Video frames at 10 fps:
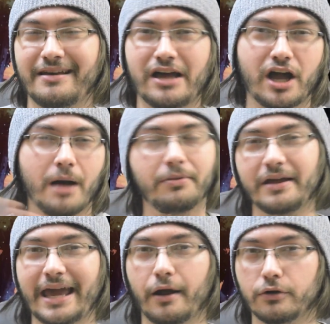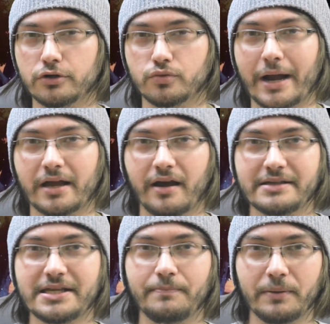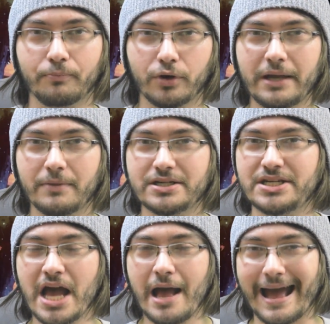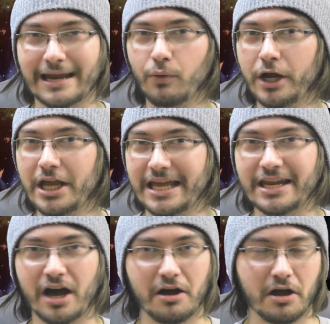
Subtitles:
like, a couple of characters recognize it, but pretty much anyone in